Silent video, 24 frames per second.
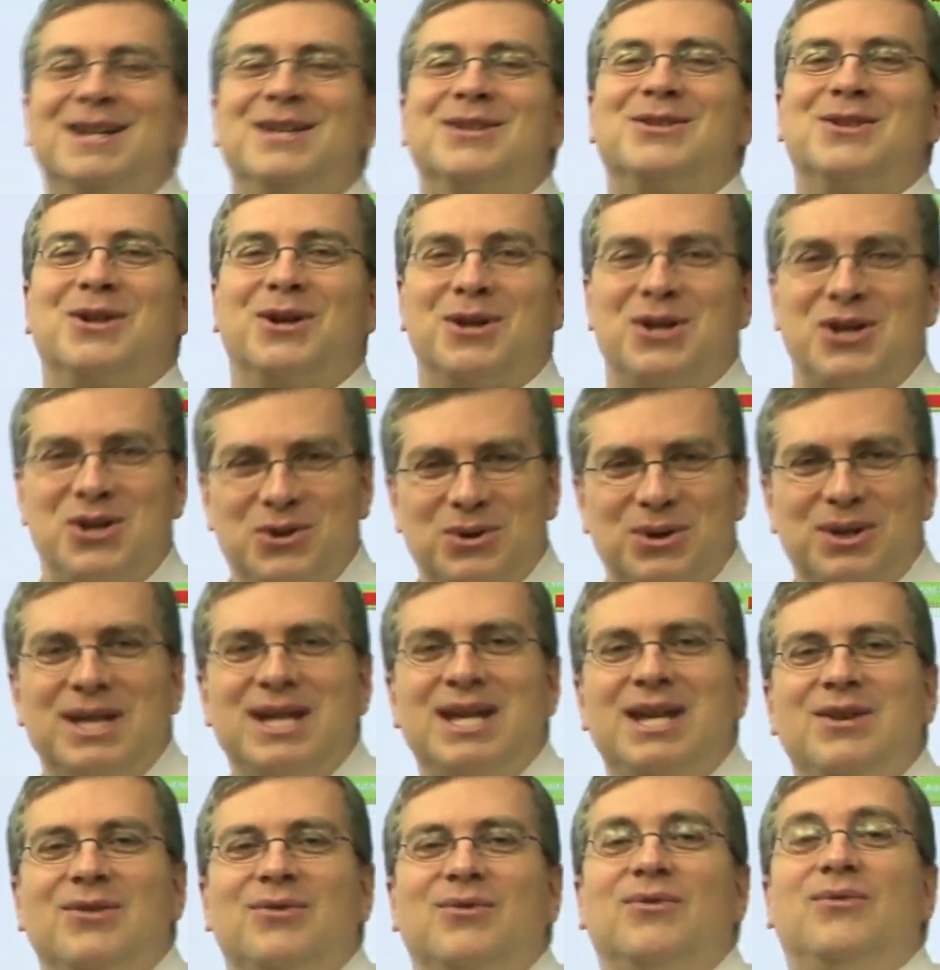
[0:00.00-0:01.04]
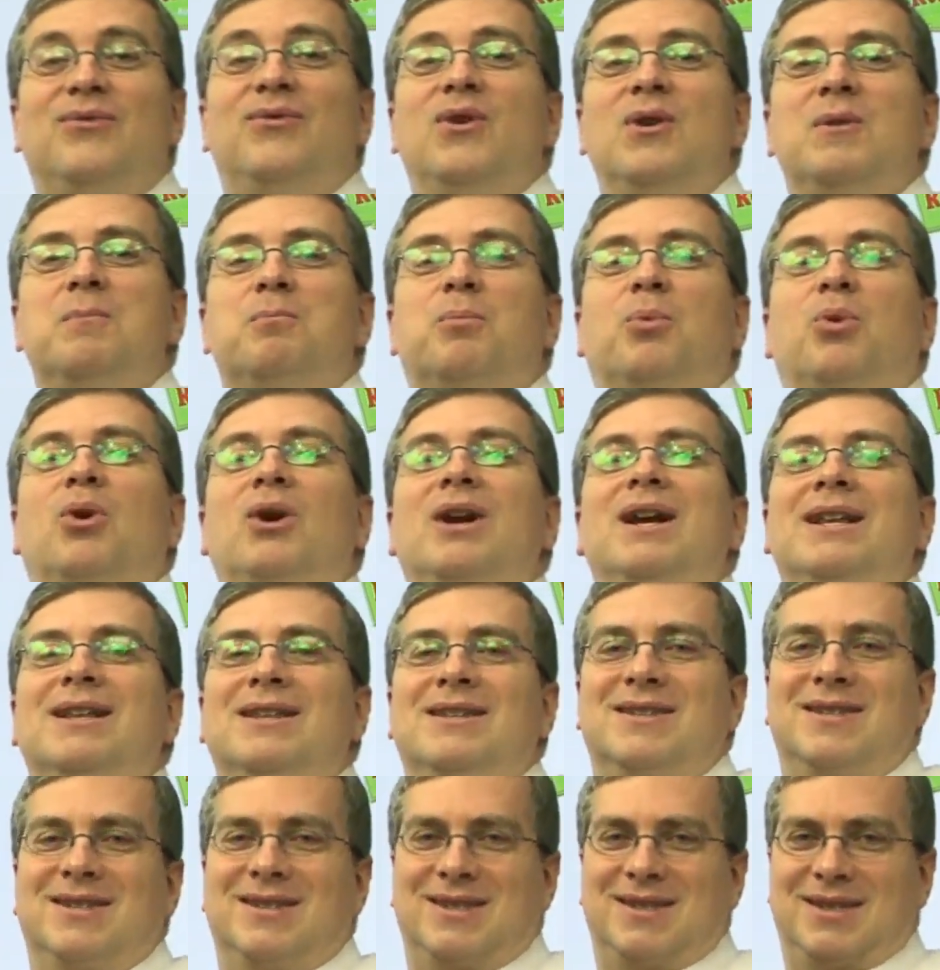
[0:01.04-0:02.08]
So you leave
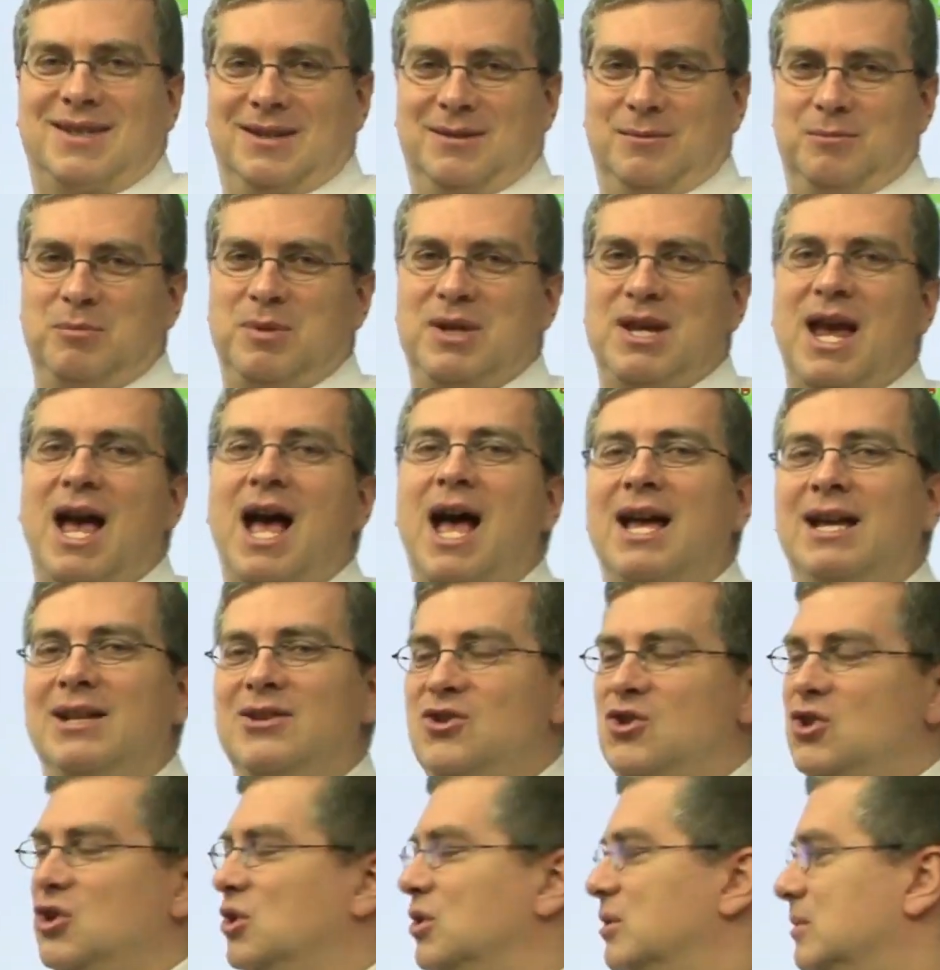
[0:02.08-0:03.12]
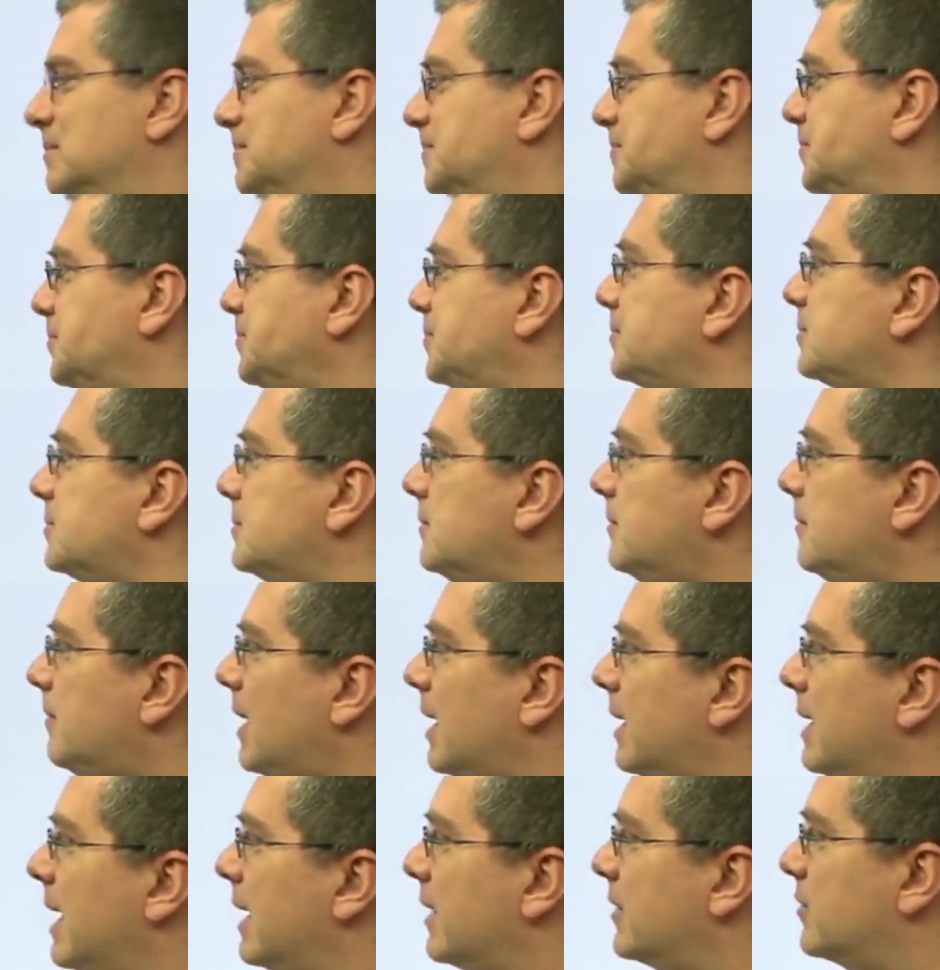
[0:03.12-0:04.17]
footprints behind you.
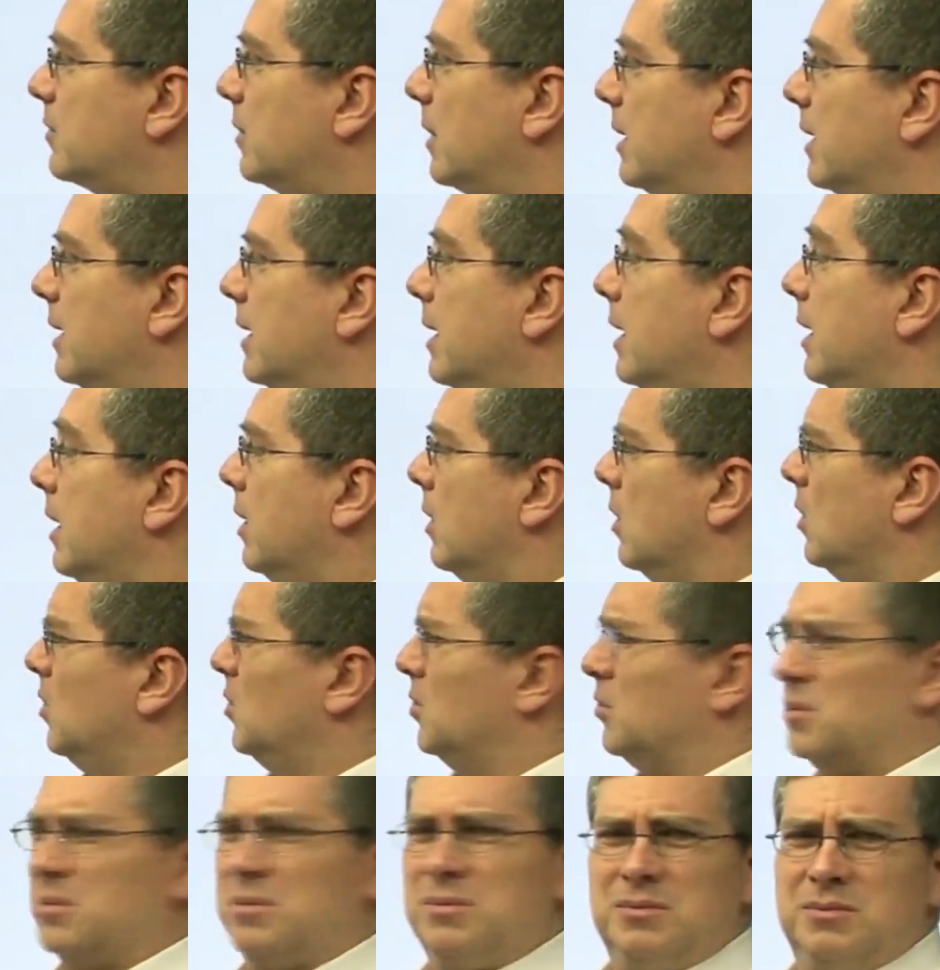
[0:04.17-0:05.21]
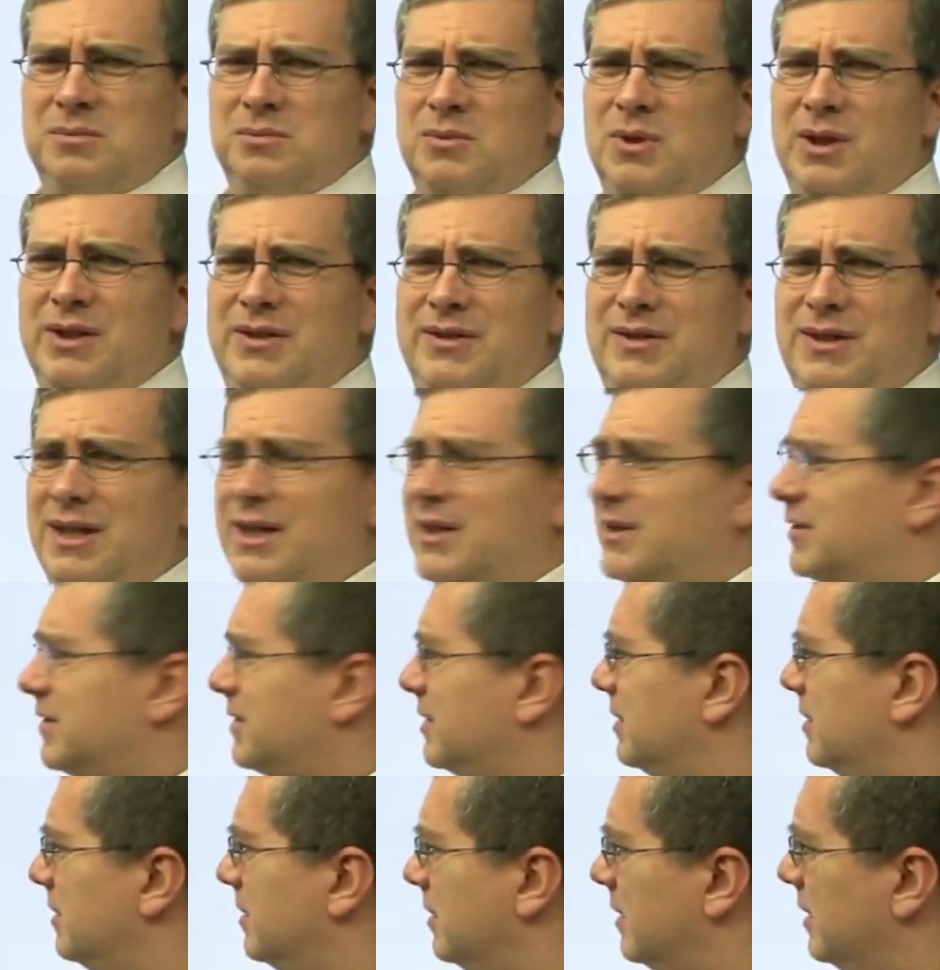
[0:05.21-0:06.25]
Next one. Ooh, what's
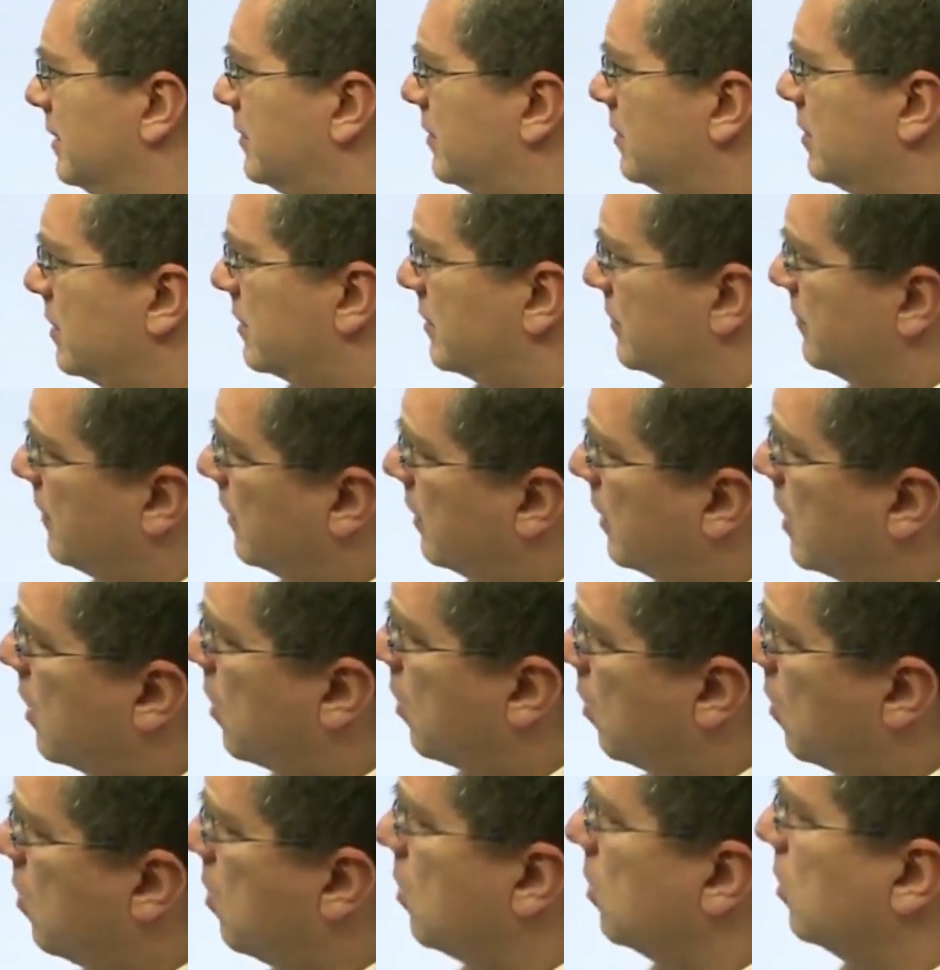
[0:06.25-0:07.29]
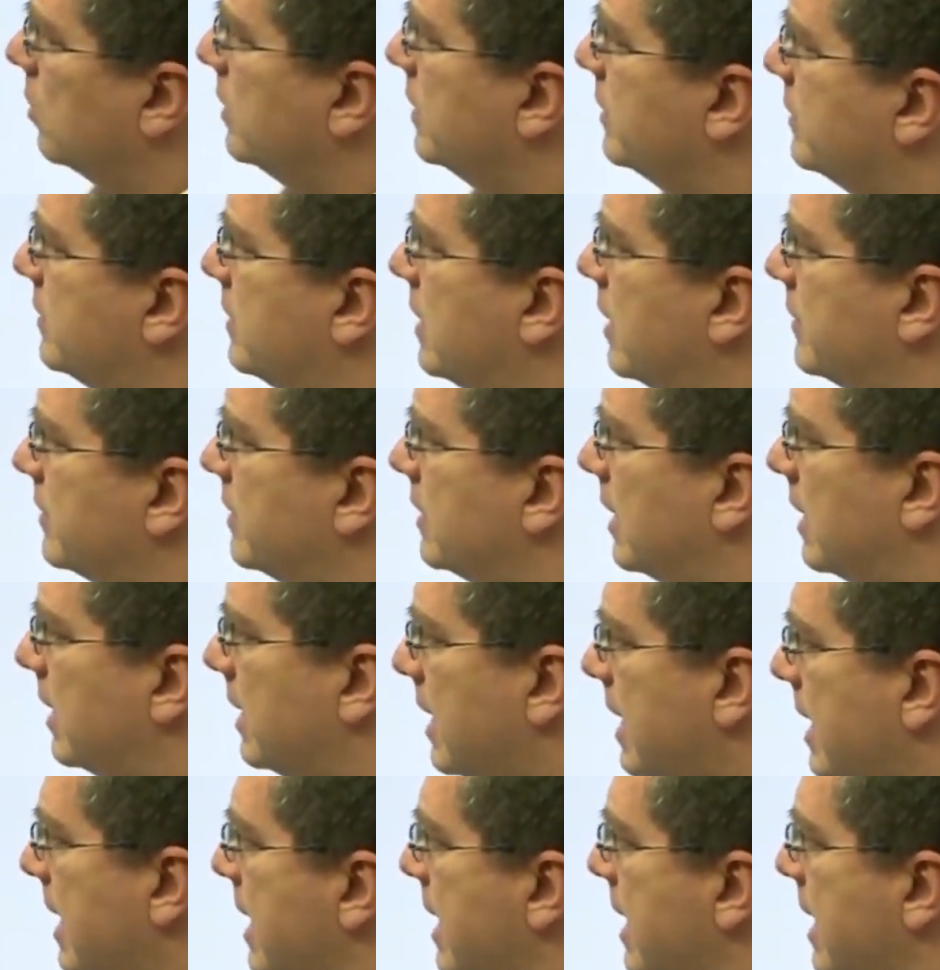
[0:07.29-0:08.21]
this? This looks very old, doesn't it?